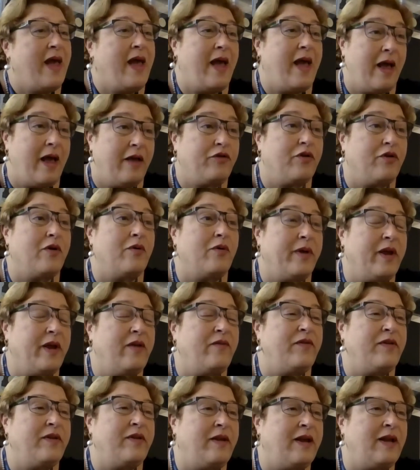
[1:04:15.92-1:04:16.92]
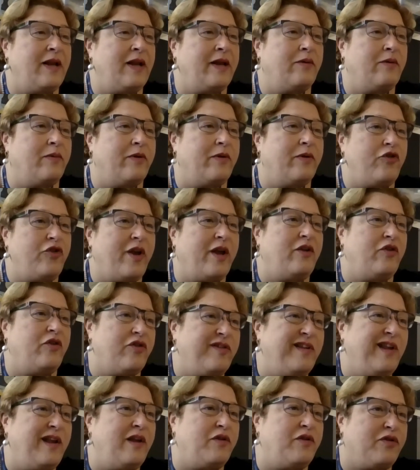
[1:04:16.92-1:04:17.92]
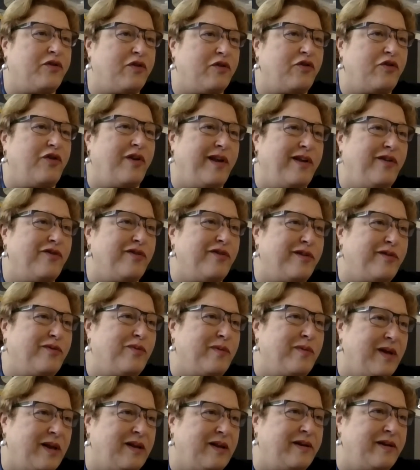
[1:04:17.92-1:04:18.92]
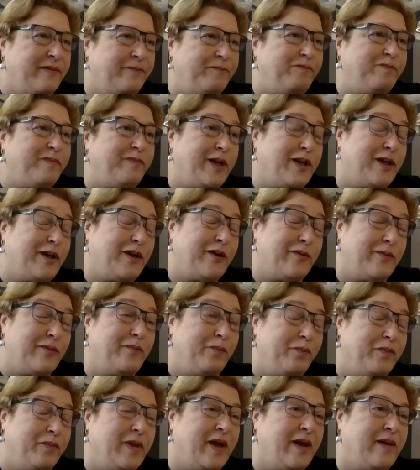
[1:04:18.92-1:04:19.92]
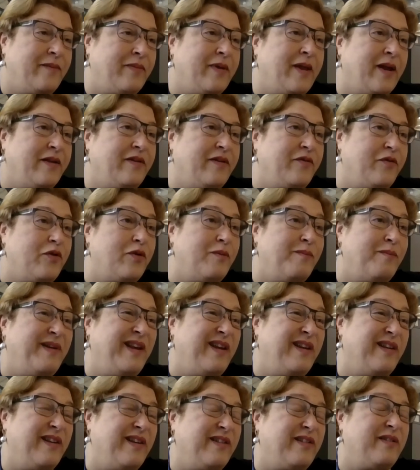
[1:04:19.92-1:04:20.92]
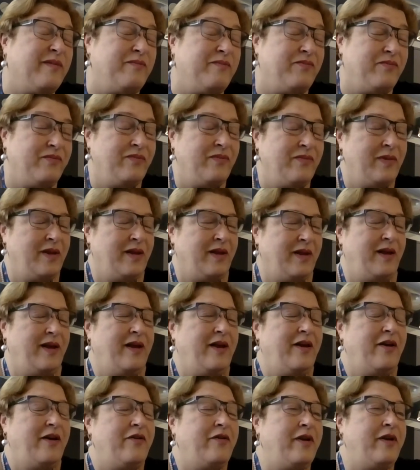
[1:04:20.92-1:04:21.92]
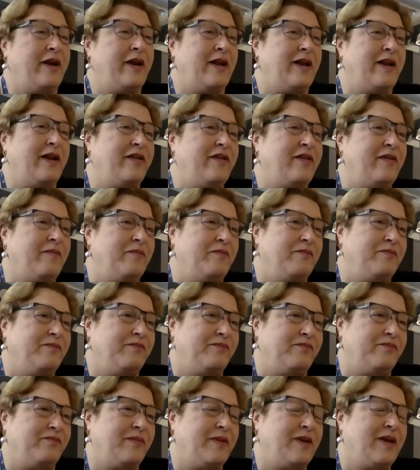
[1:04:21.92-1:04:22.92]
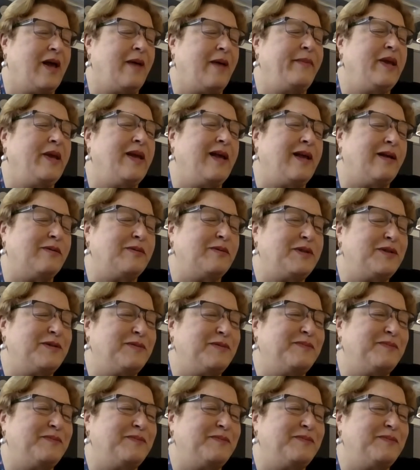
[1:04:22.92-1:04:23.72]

so even dealing with change needs to change as well, you know. And that for me is really this coming out.